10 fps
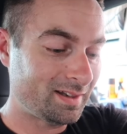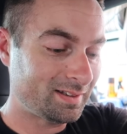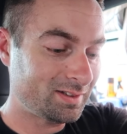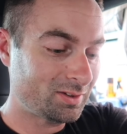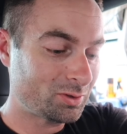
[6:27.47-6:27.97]

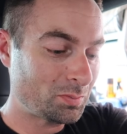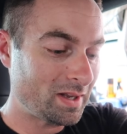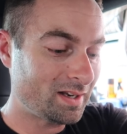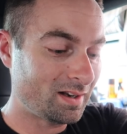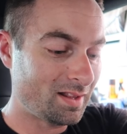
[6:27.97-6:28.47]
It's you're
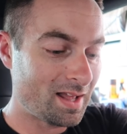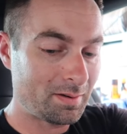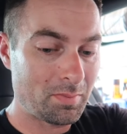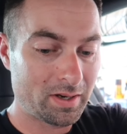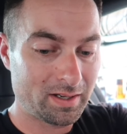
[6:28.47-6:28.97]
spending a lot
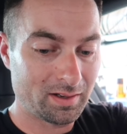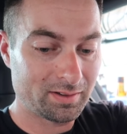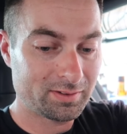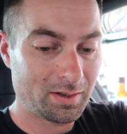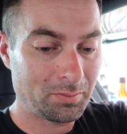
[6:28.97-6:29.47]
of money
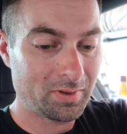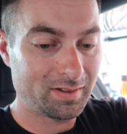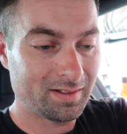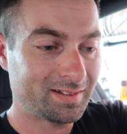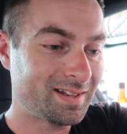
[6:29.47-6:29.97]
on
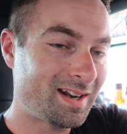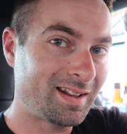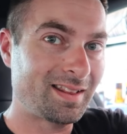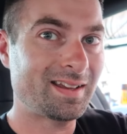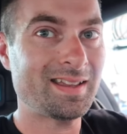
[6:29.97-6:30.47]
something that's kind
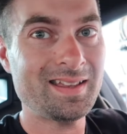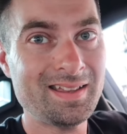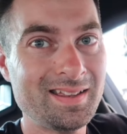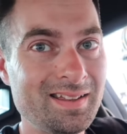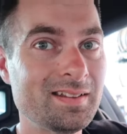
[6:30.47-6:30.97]
of like
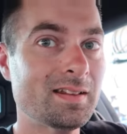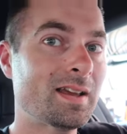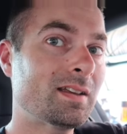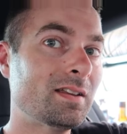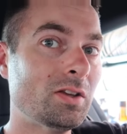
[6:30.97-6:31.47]
eh,
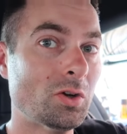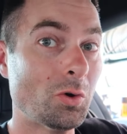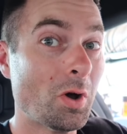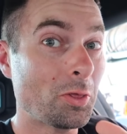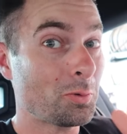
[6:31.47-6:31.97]
like, you
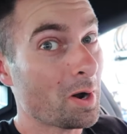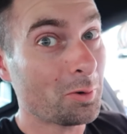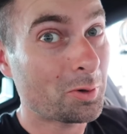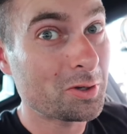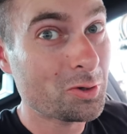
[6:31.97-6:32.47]
know, a
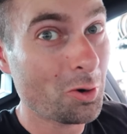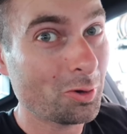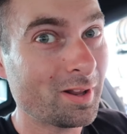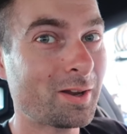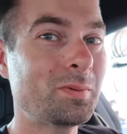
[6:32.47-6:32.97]
throttle
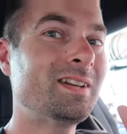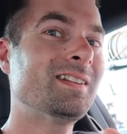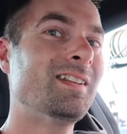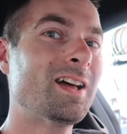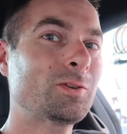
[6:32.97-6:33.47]
controller like we did
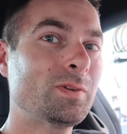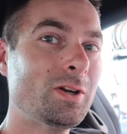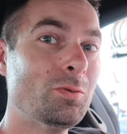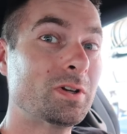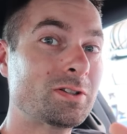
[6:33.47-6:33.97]
in the last
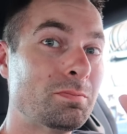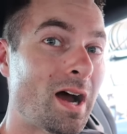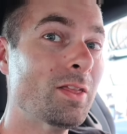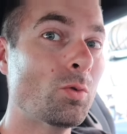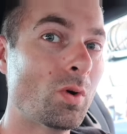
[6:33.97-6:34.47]
video, which
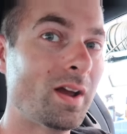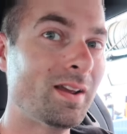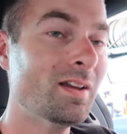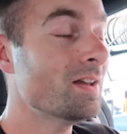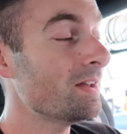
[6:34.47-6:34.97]
by the way,